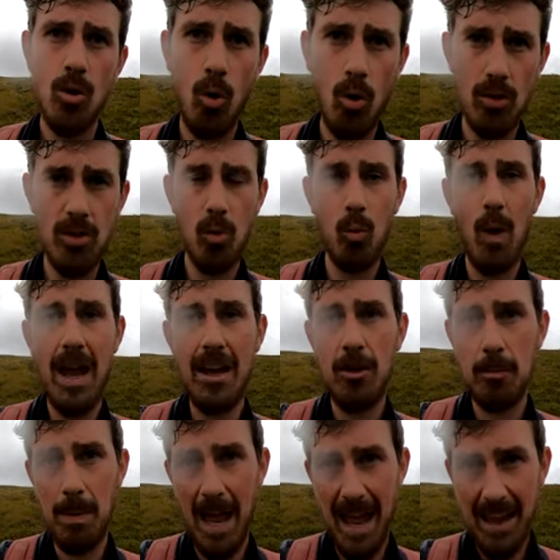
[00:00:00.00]
called the
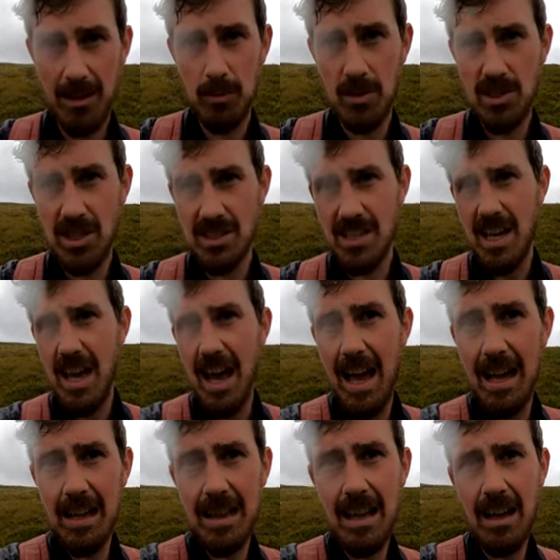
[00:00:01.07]
whaleback, which is
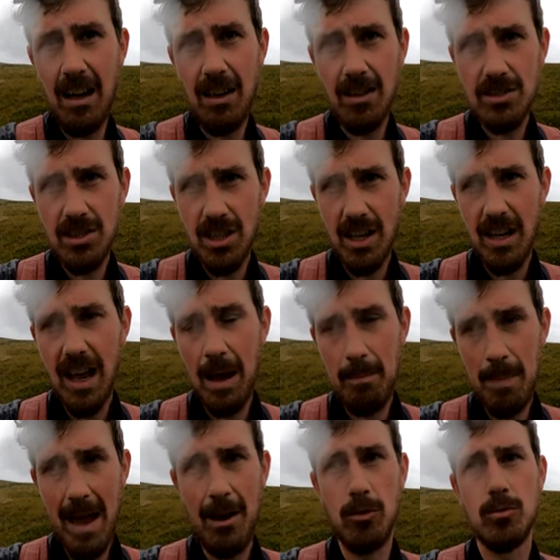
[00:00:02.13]
a large
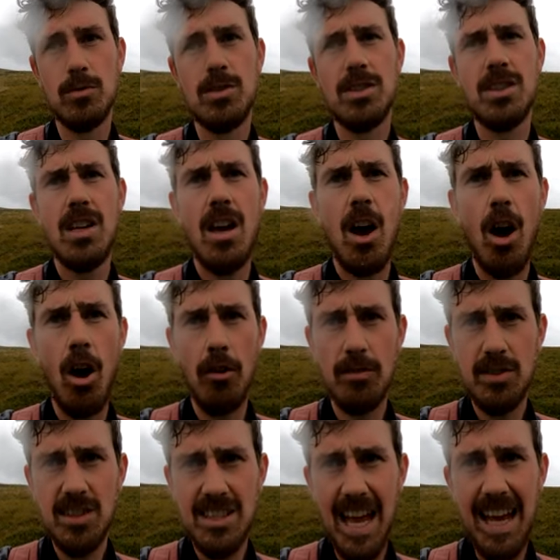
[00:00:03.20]
amount
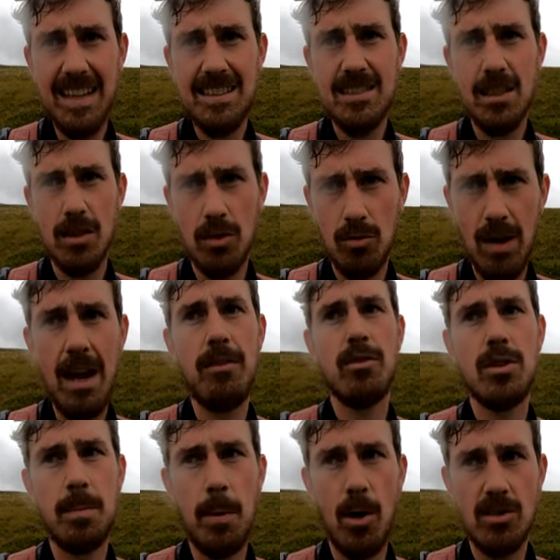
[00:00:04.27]
of sand and gravel
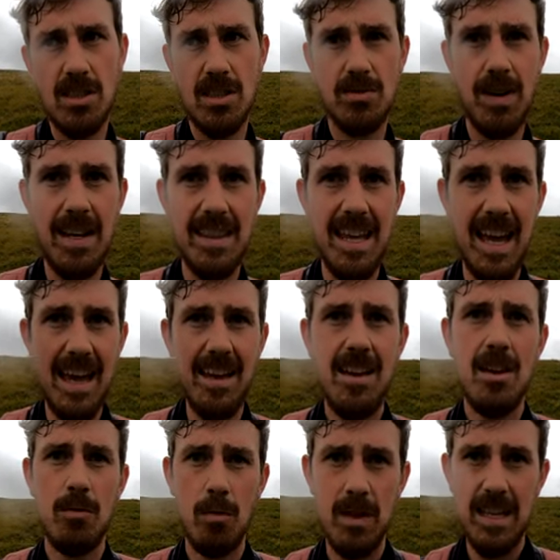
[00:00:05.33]
deposits right there
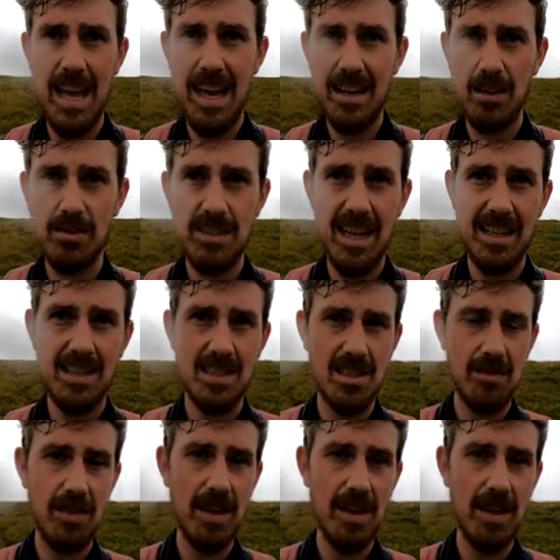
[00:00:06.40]
where the Anglo-Saxons